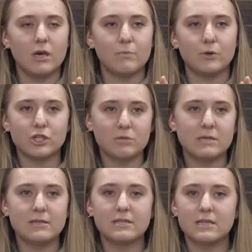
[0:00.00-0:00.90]
it pushed
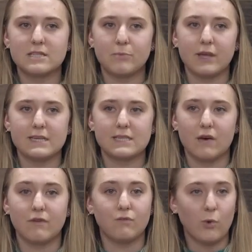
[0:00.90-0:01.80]
me into this place
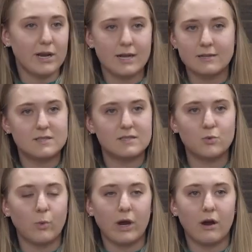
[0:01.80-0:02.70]
of avoidance
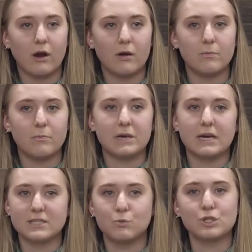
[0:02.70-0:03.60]
where,
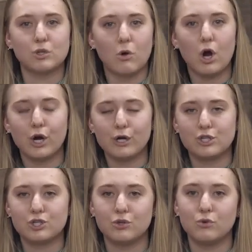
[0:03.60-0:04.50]
because it was so hard
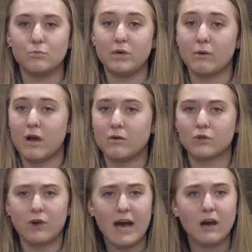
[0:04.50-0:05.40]
to be around
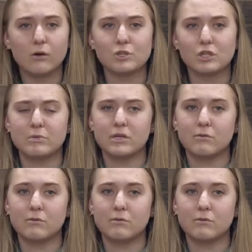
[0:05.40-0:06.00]
crowds or be